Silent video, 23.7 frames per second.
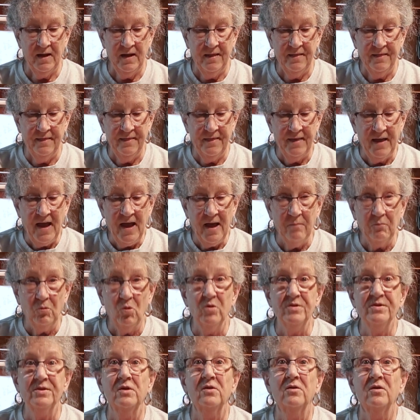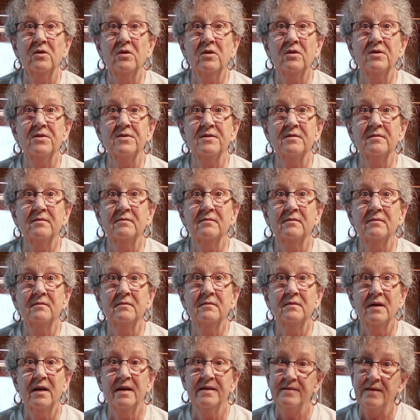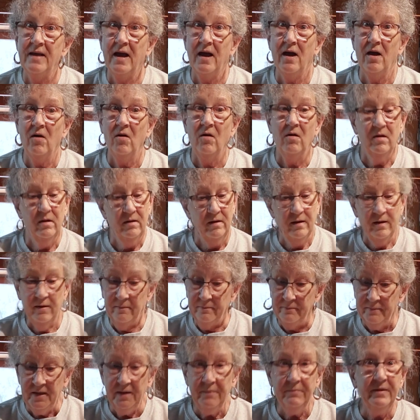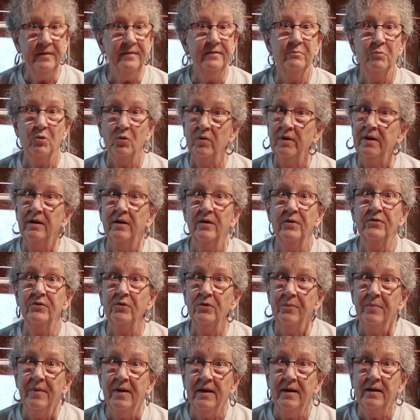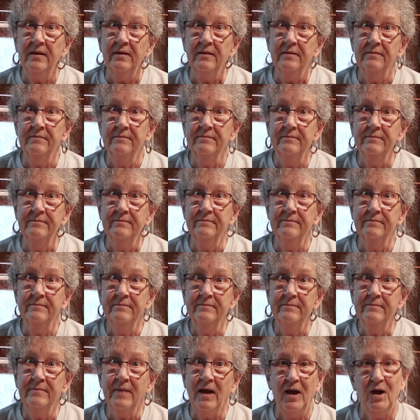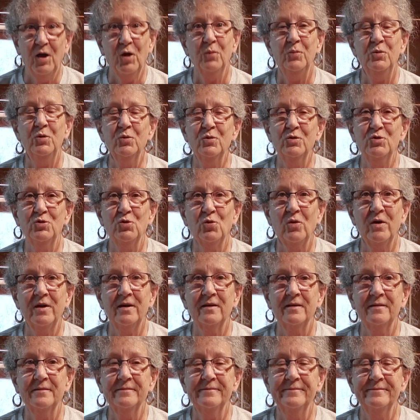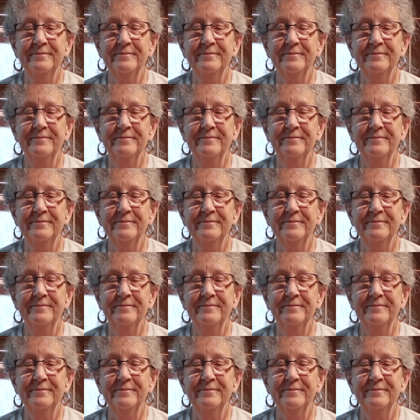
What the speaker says: And that, boys and girls, is how Mimi's burritos are made. I hope you enjoyed it.